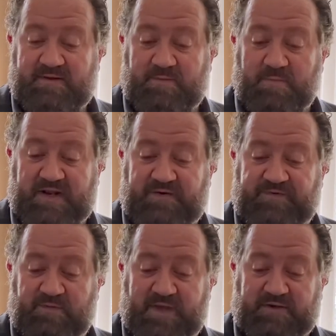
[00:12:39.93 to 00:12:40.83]
budding
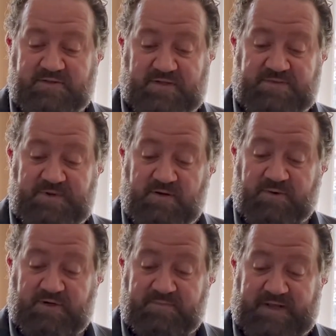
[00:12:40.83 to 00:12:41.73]
filmmakers like
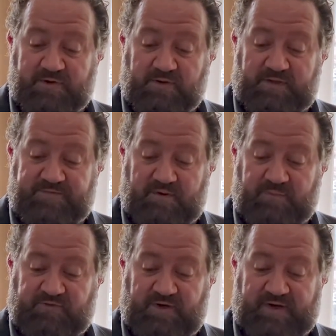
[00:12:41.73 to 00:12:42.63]
Spielberg made early
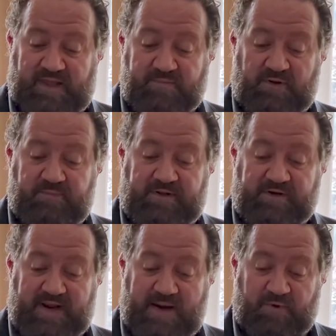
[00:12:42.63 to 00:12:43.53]
films on an 8mm
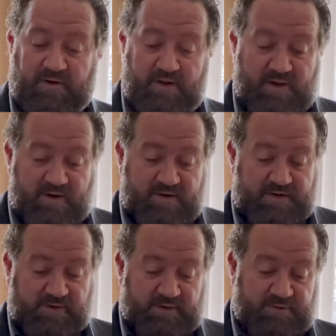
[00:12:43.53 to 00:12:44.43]
camera. Now
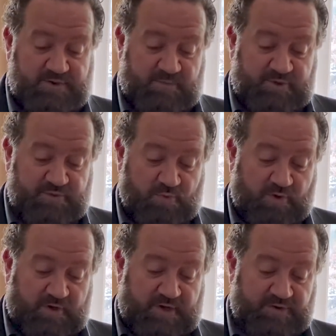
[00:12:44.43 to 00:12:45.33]
you can do so much
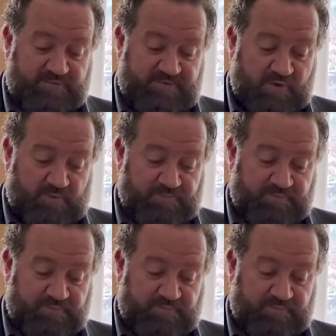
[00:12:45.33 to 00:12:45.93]
more on your phone.